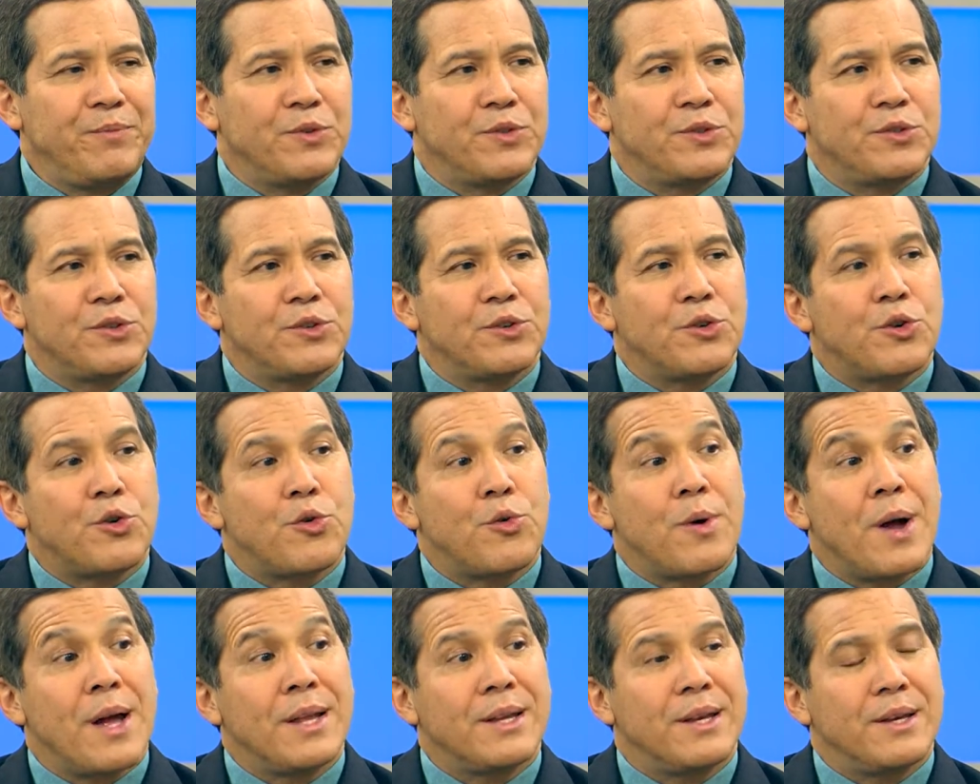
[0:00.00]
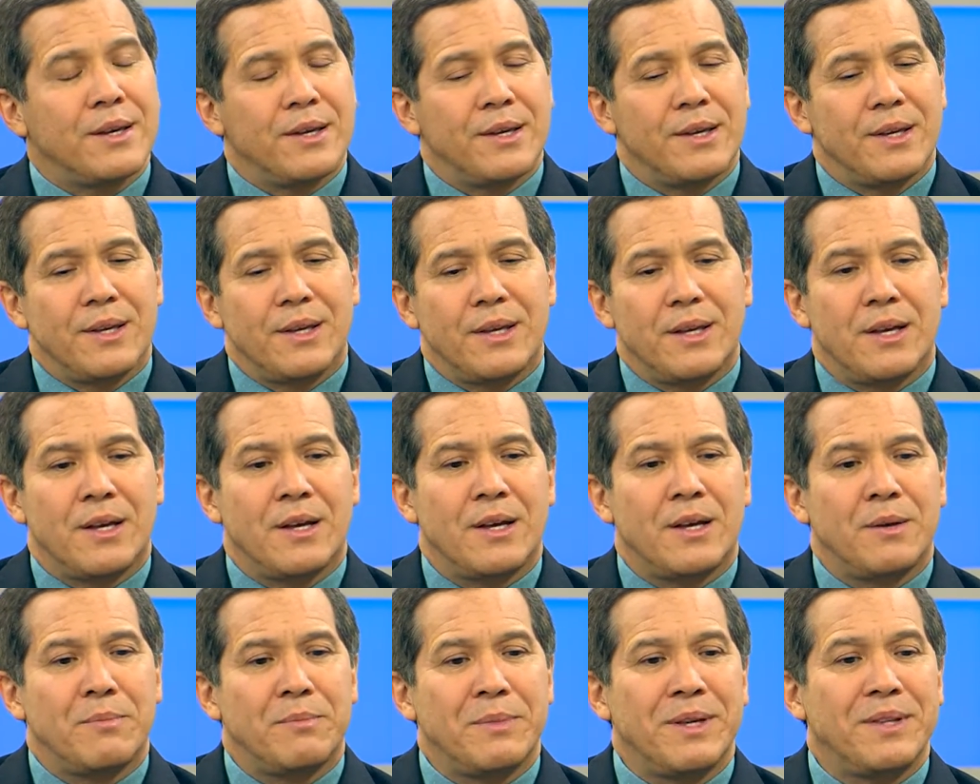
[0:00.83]
So chronic
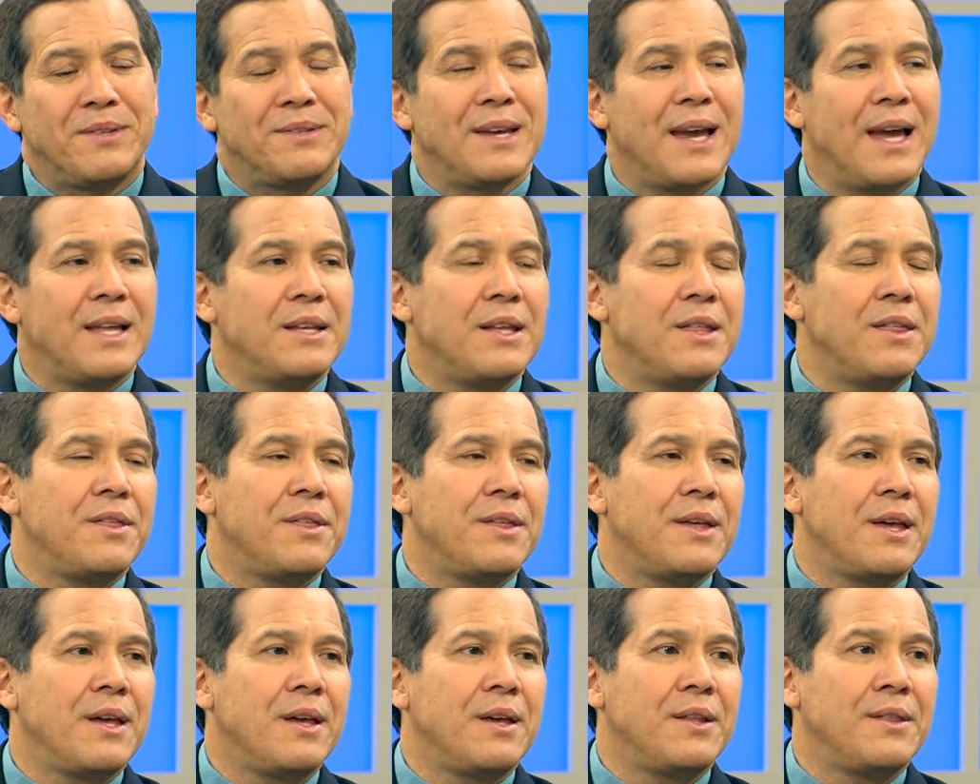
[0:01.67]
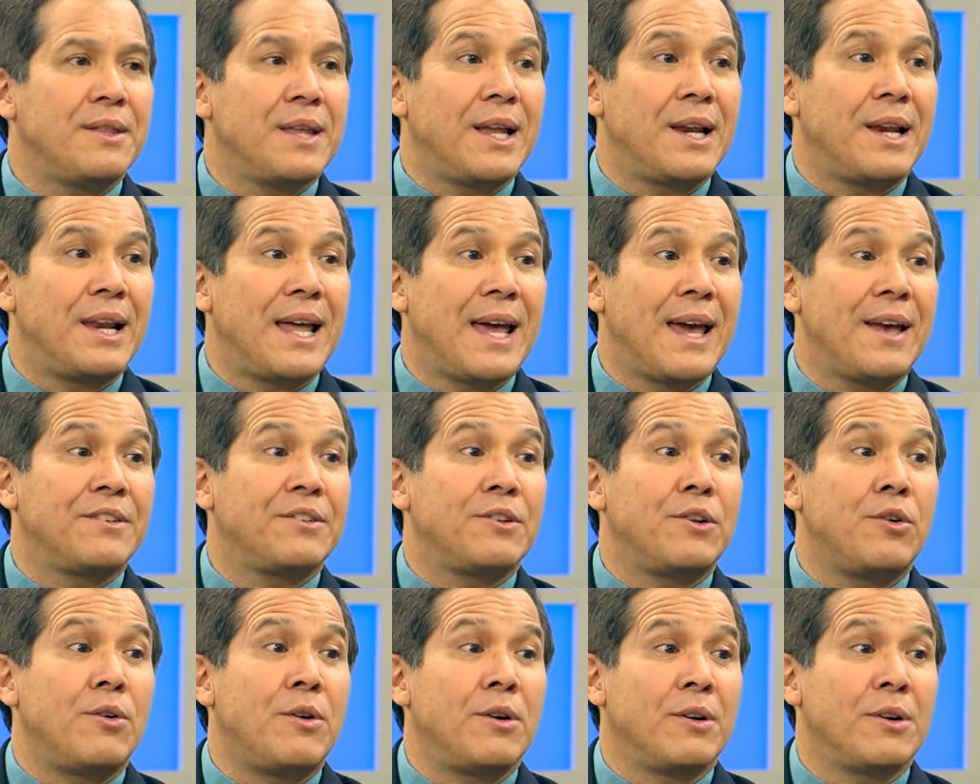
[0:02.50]
means anything that
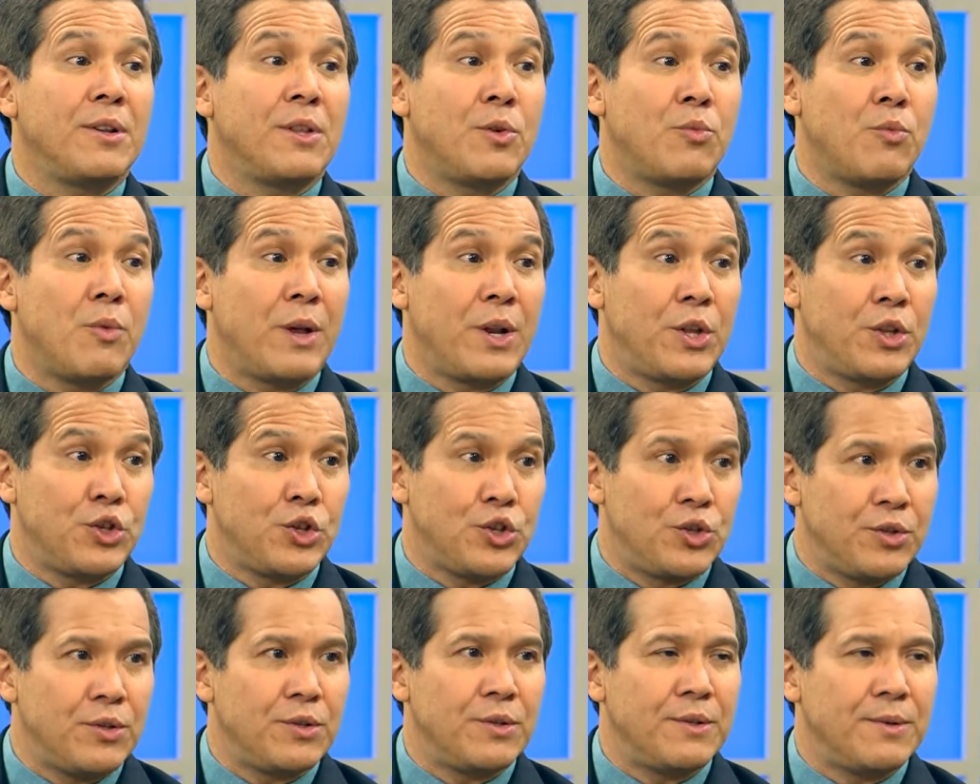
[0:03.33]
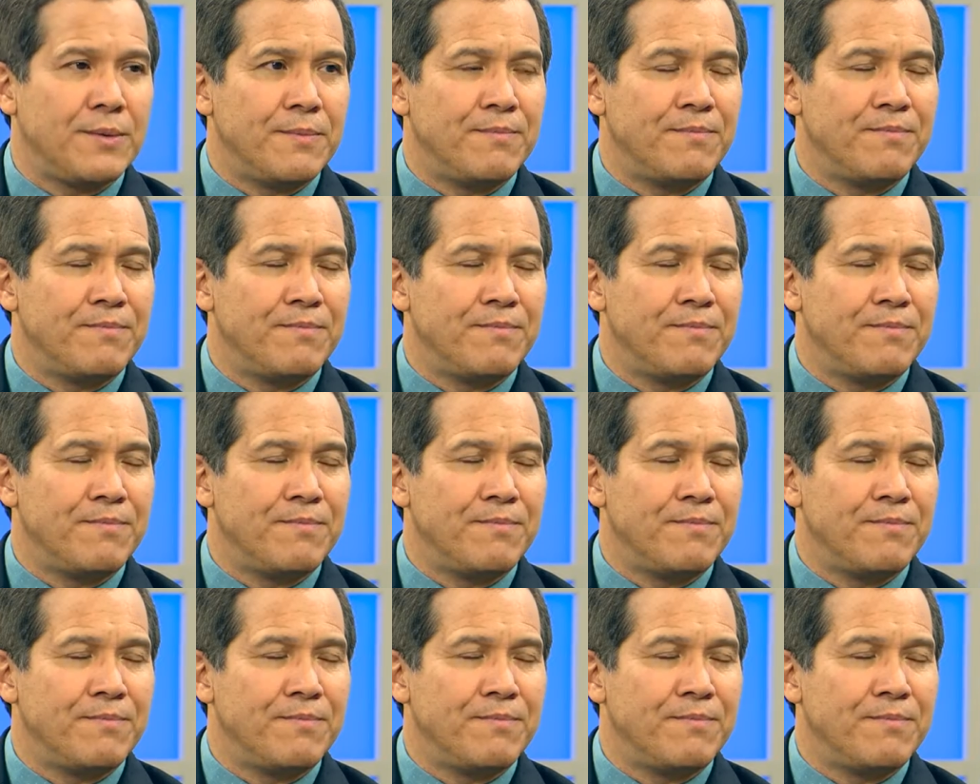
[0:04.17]
lasts longer than what it should.